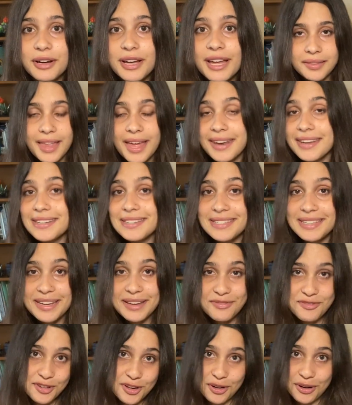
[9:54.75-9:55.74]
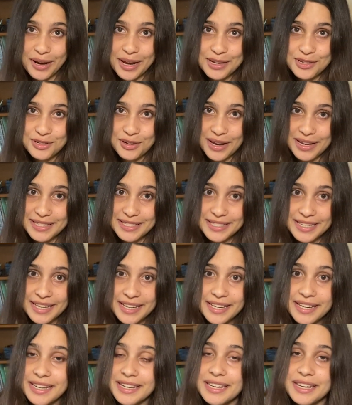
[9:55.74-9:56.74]
That is, if you're
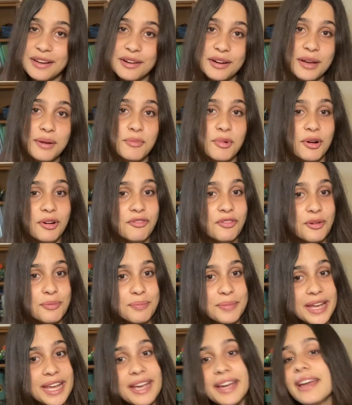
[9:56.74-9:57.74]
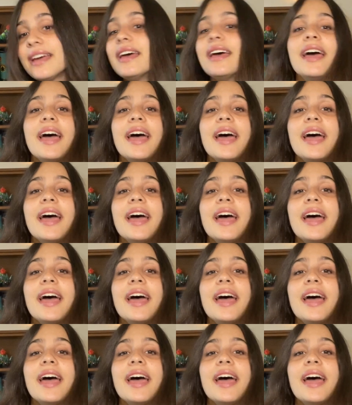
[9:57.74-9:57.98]
interested in hearing more from me,